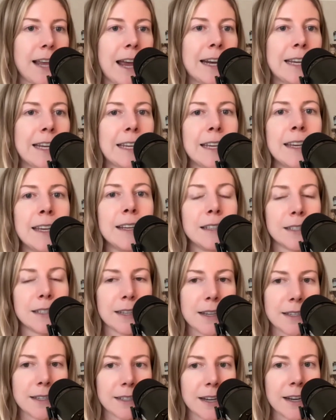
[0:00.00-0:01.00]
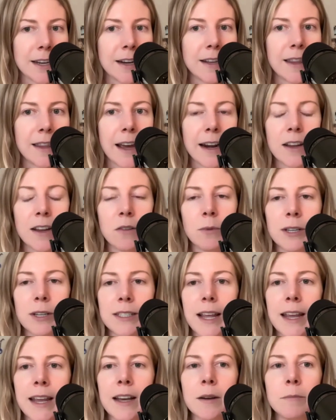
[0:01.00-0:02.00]
and he insisted that it was
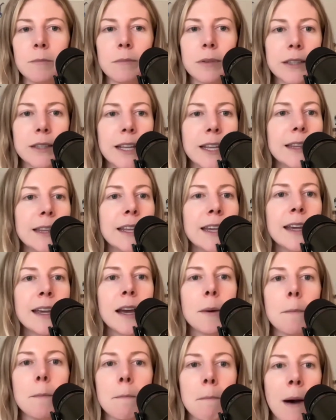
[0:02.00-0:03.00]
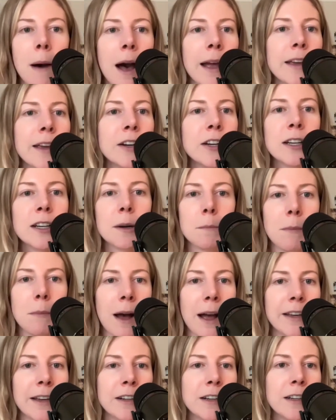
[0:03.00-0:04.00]
a completely
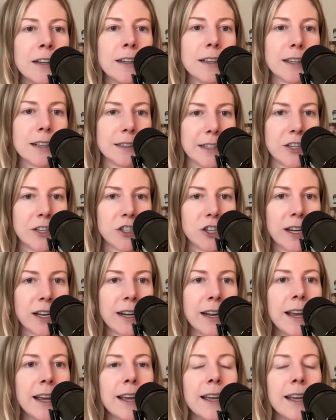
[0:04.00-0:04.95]
minor collision.